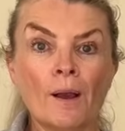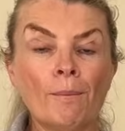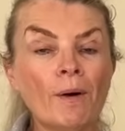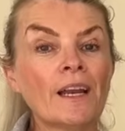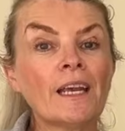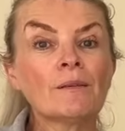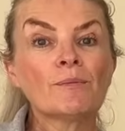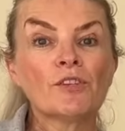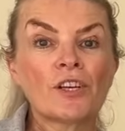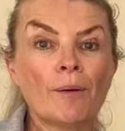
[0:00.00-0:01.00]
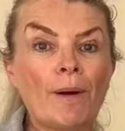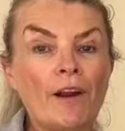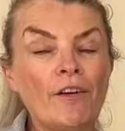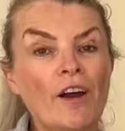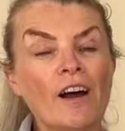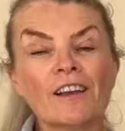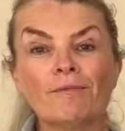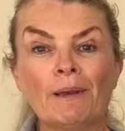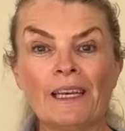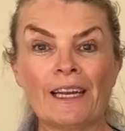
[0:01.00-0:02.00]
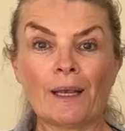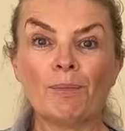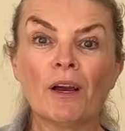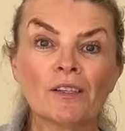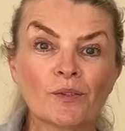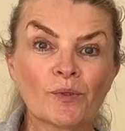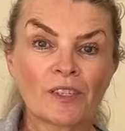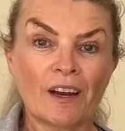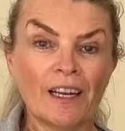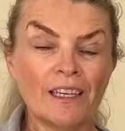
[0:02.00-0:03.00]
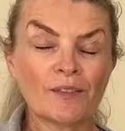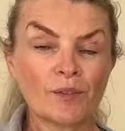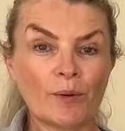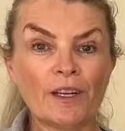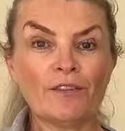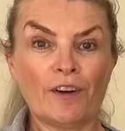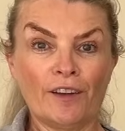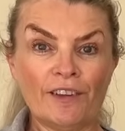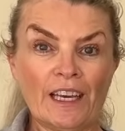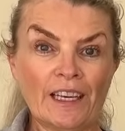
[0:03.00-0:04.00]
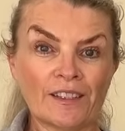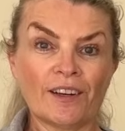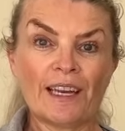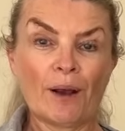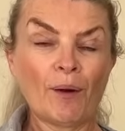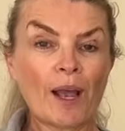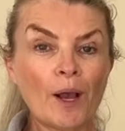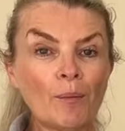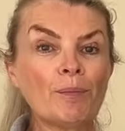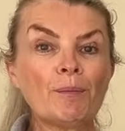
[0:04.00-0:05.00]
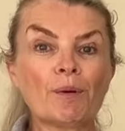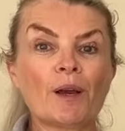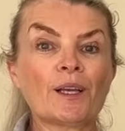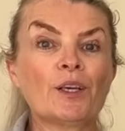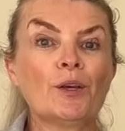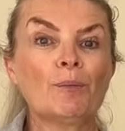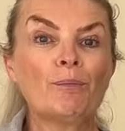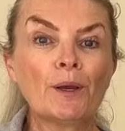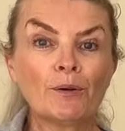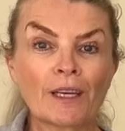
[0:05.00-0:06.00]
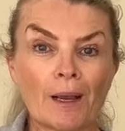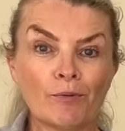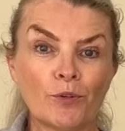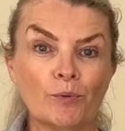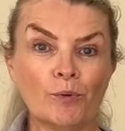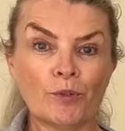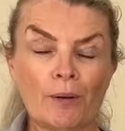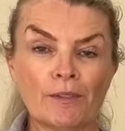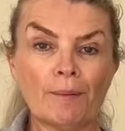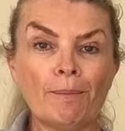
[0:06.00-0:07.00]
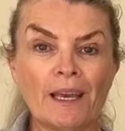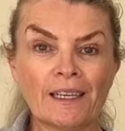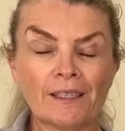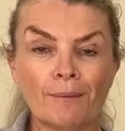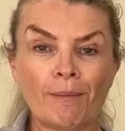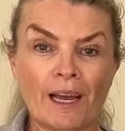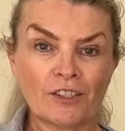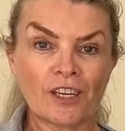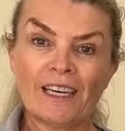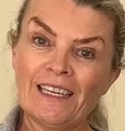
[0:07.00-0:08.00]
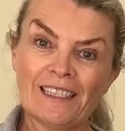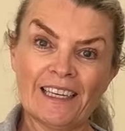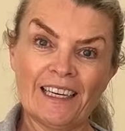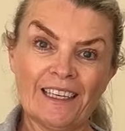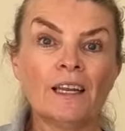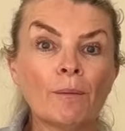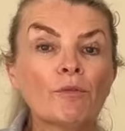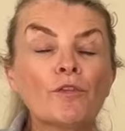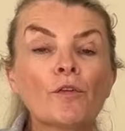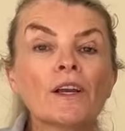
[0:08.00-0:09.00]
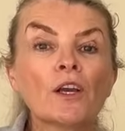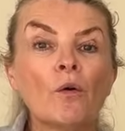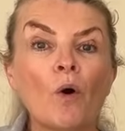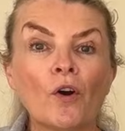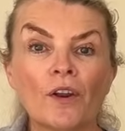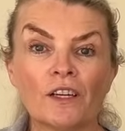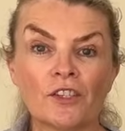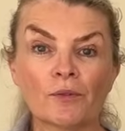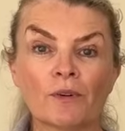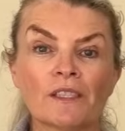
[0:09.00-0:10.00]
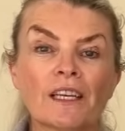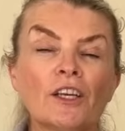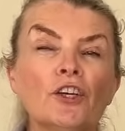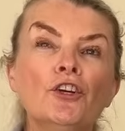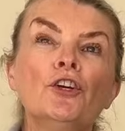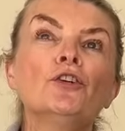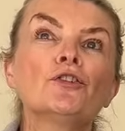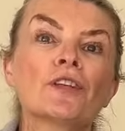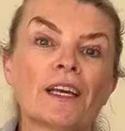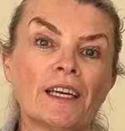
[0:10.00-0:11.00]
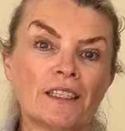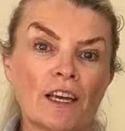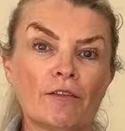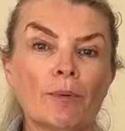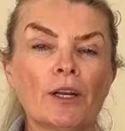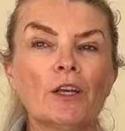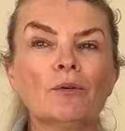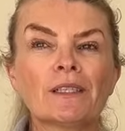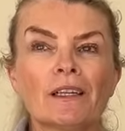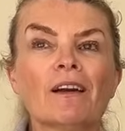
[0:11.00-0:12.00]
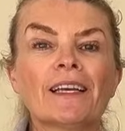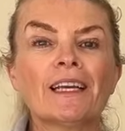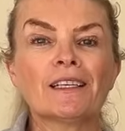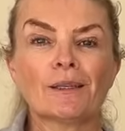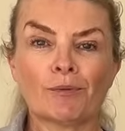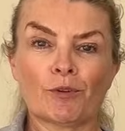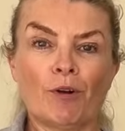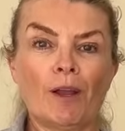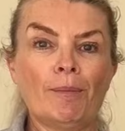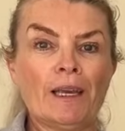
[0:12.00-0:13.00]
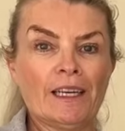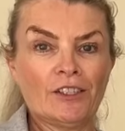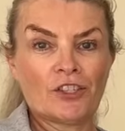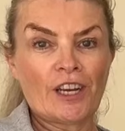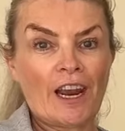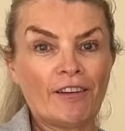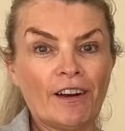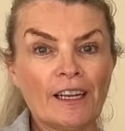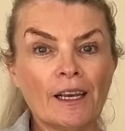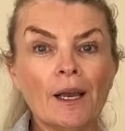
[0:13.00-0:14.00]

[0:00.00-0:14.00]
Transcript: My name's Michelle Barrett. I've been a personal stylist for 25 years. I now help people like you build capsule wardrobes that mix and match easily. Now, before I go on, I just want to say a huge thank you to everybody who is liking, subscribing and sharing.